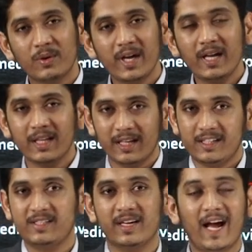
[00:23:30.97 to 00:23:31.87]
Okay, it
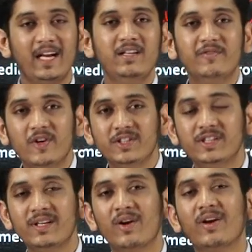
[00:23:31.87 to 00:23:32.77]
is the 9th
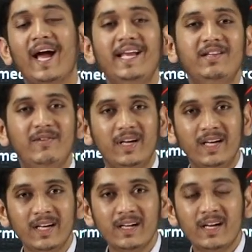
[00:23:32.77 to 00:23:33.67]
version or 9th
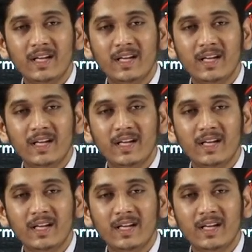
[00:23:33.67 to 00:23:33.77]
variant.